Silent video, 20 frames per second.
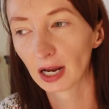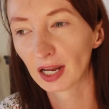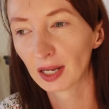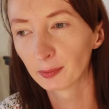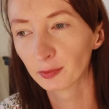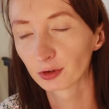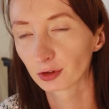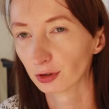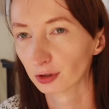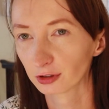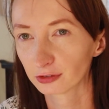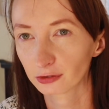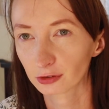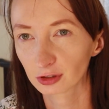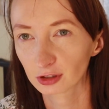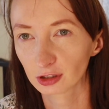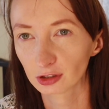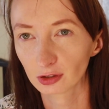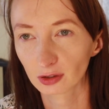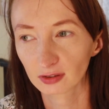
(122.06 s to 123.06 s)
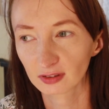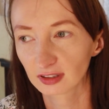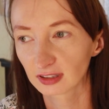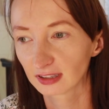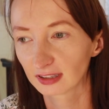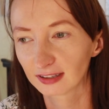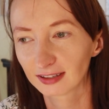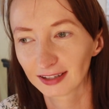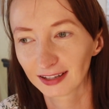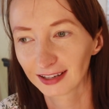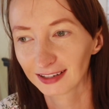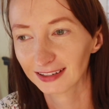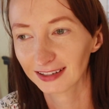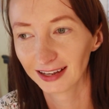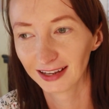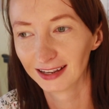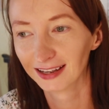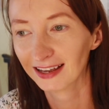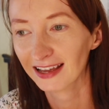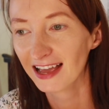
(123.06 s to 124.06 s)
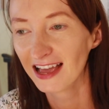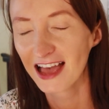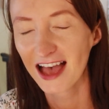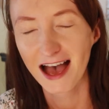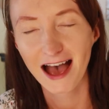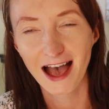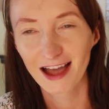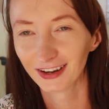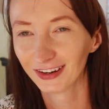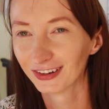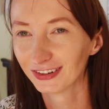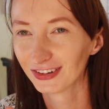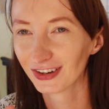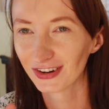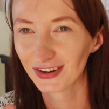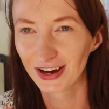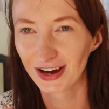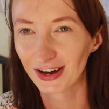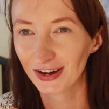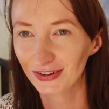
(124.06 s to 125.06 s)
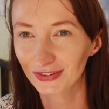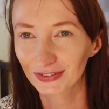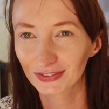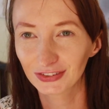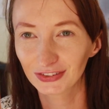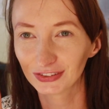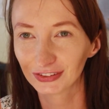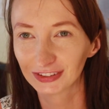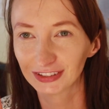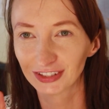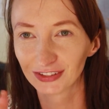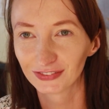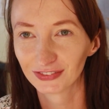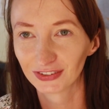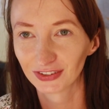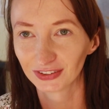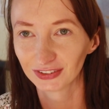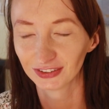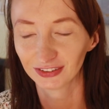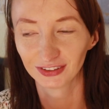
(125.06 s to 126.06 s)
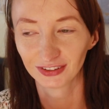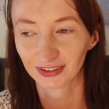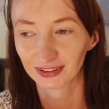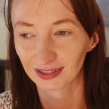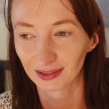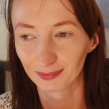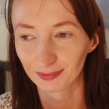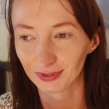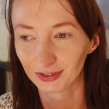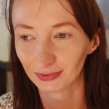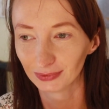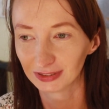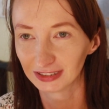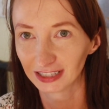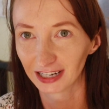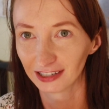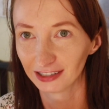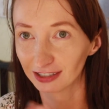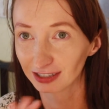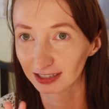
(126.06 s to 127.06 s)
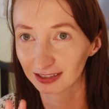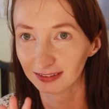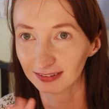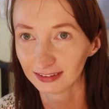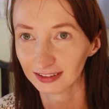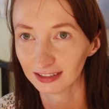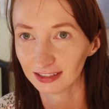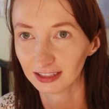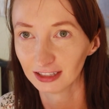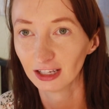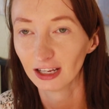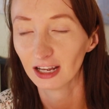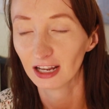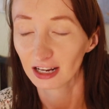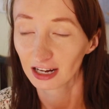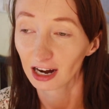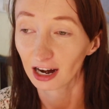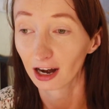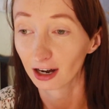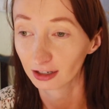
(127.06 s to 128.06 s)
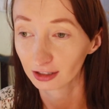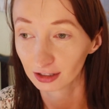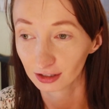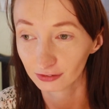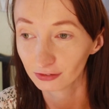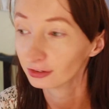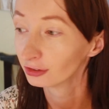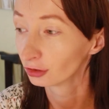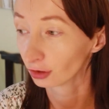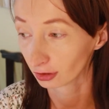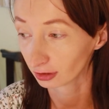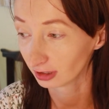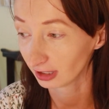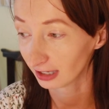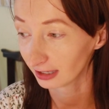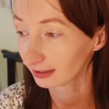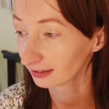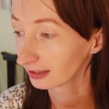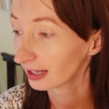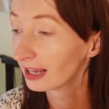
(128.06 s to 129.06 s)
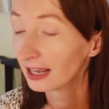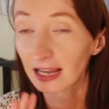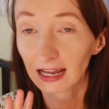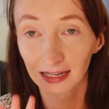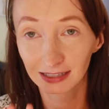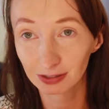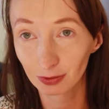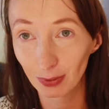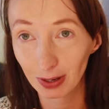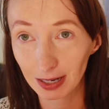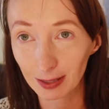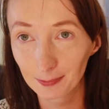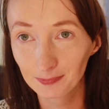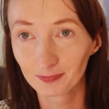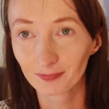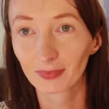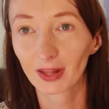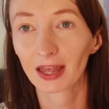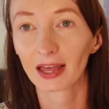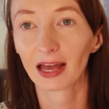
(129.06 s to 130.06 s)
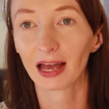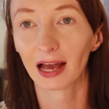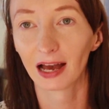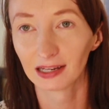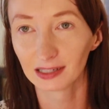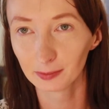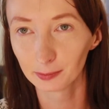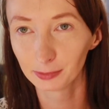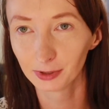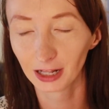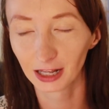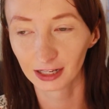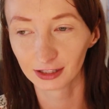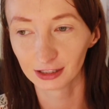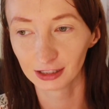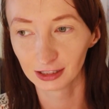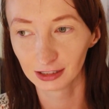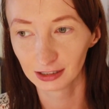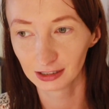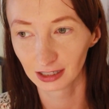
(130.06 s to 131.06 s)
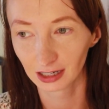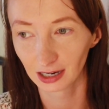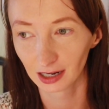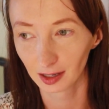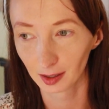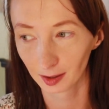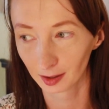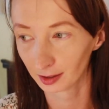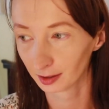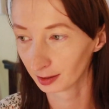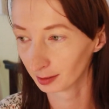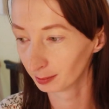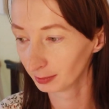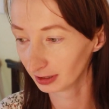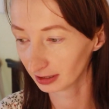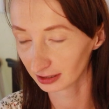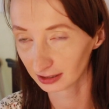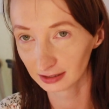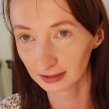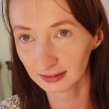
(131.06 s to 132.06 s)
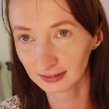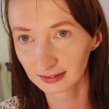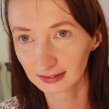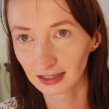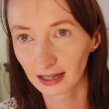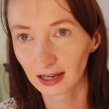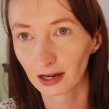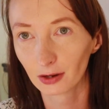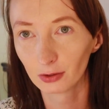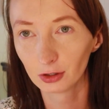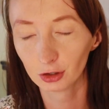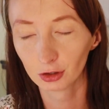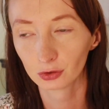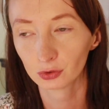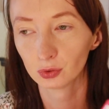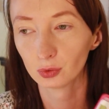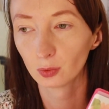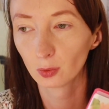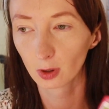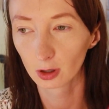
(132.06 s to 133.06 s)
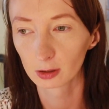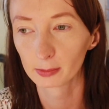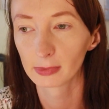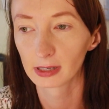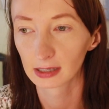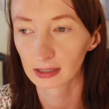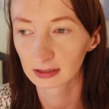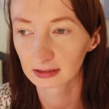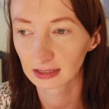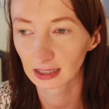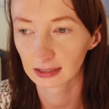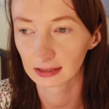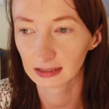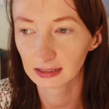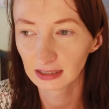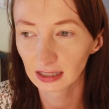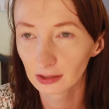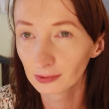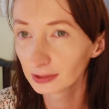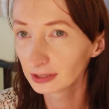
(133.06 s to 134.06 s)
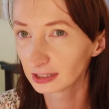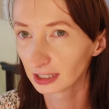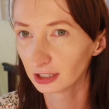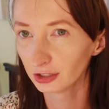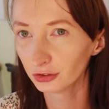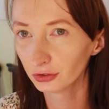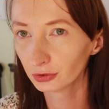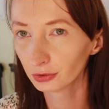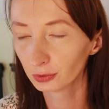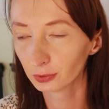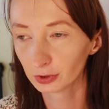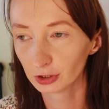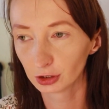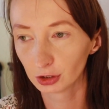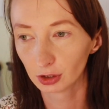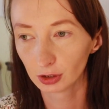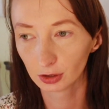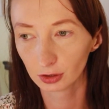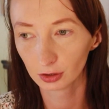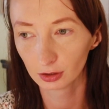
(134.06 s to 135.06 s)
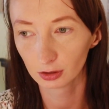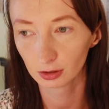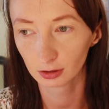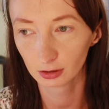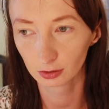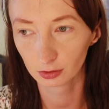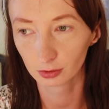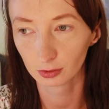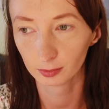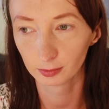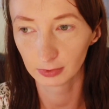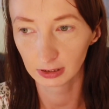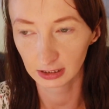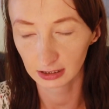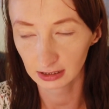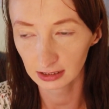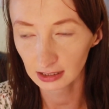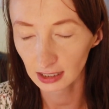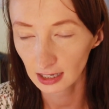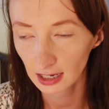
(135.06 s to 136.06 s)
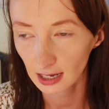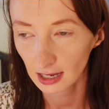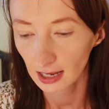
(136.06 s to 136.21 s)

I am sorry for the noises. I don't know how good the vlog is gonna be with our crazy active toddlers. Anyway, I am planning uh, meals. I will go to Walmart. I think I will take you with uh, me.